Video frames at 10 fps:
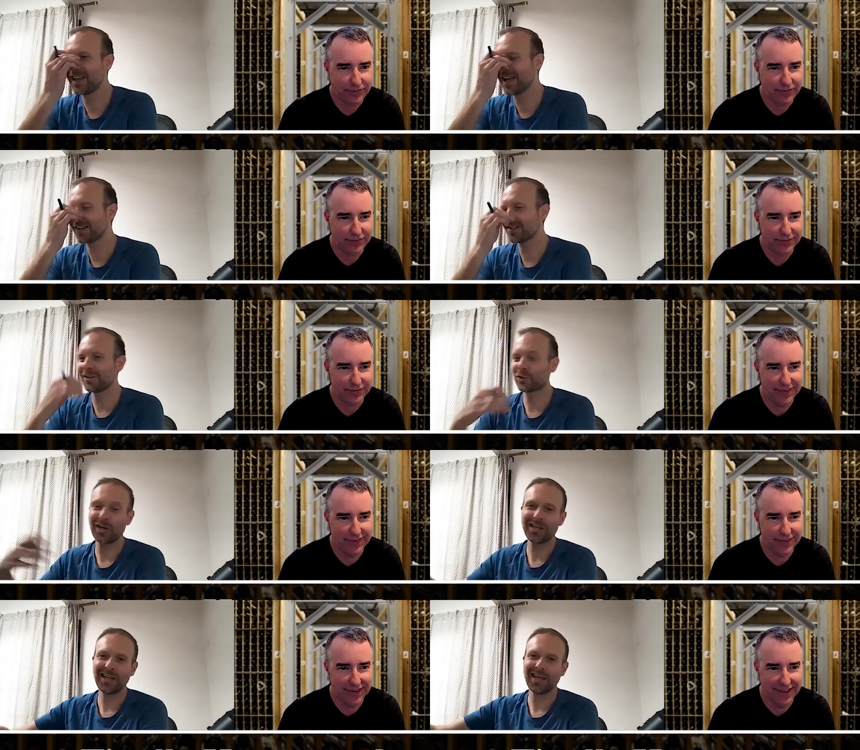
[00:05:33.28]
Speaker 1: yeah, uh,
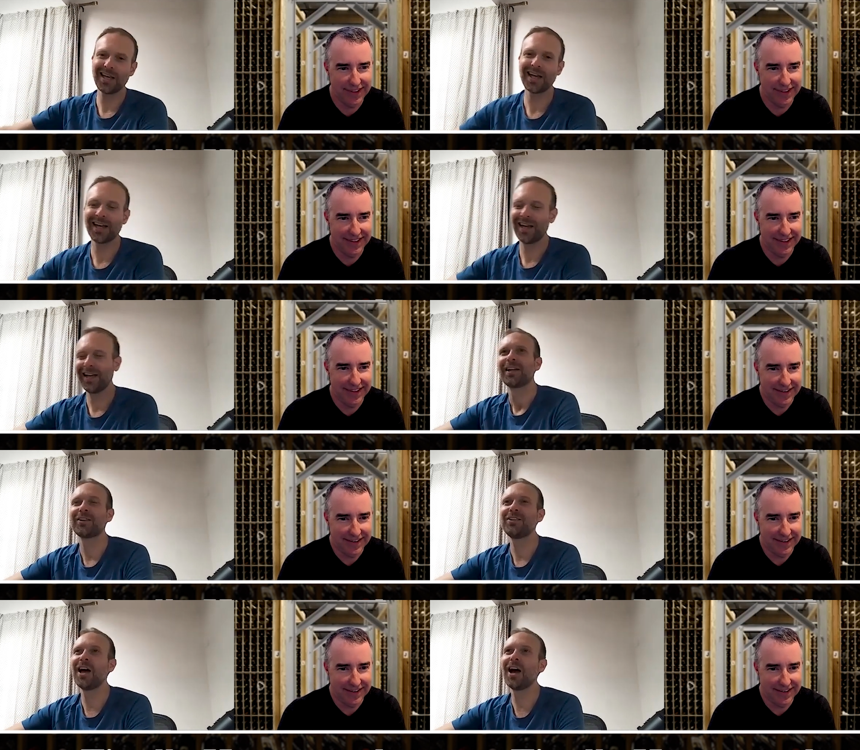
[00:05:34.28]
train the AI.
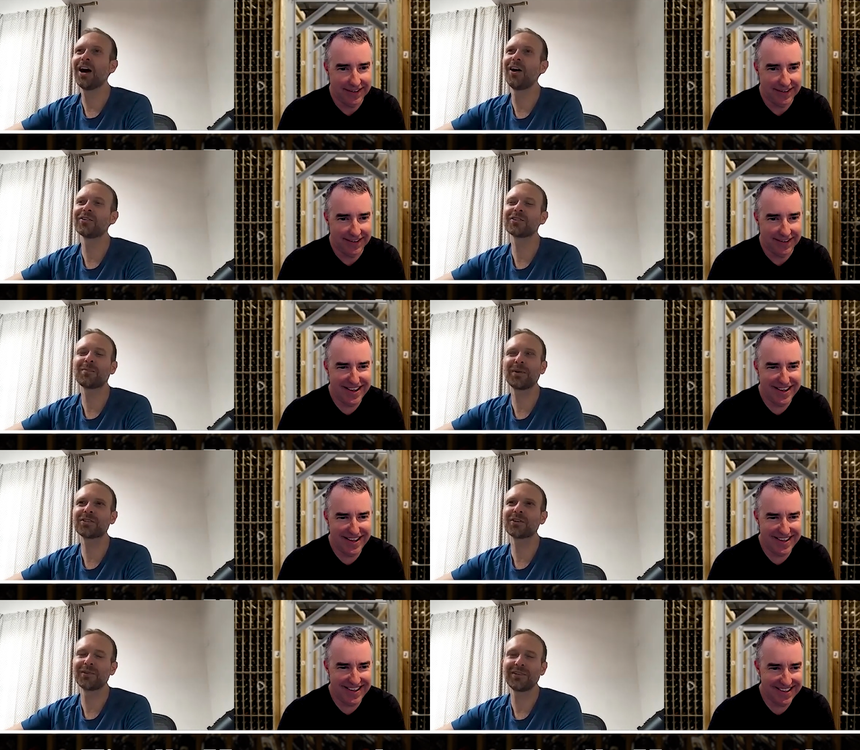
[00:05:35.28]
No, there's a
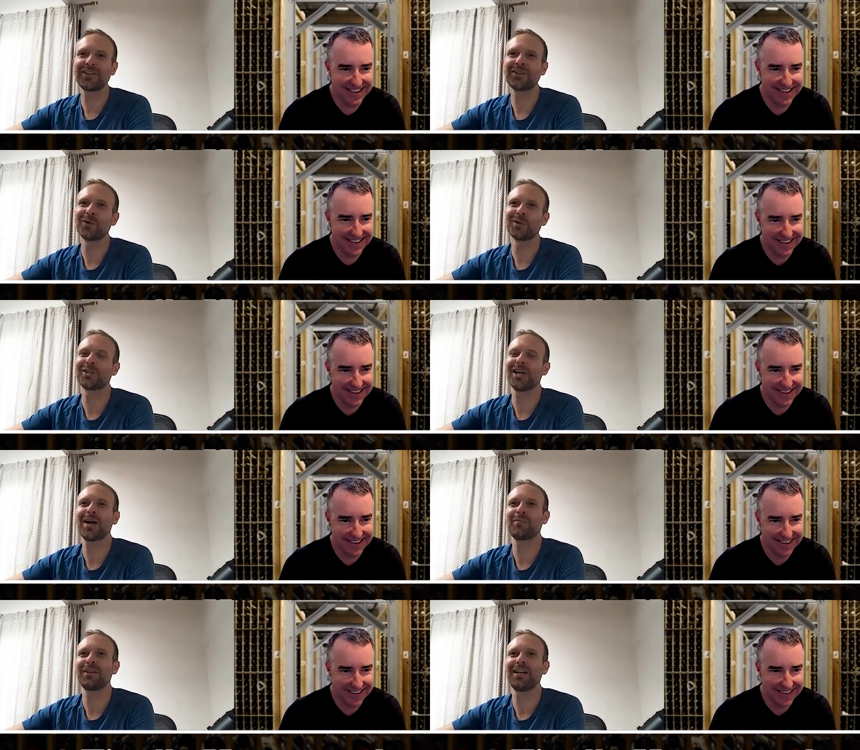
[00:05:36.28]
bunch of really cool
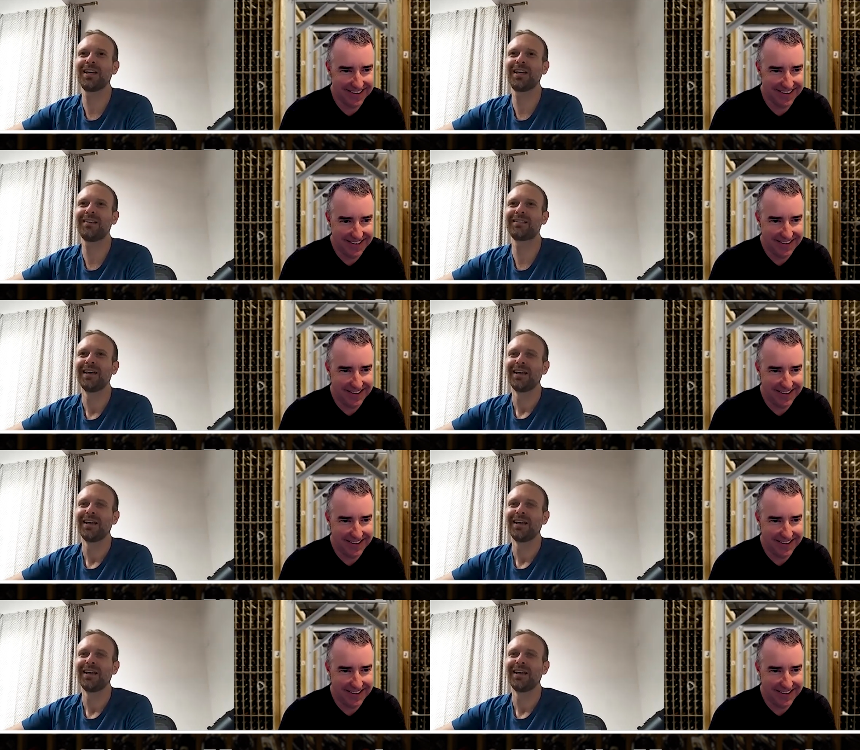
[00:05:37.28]
Chappellets.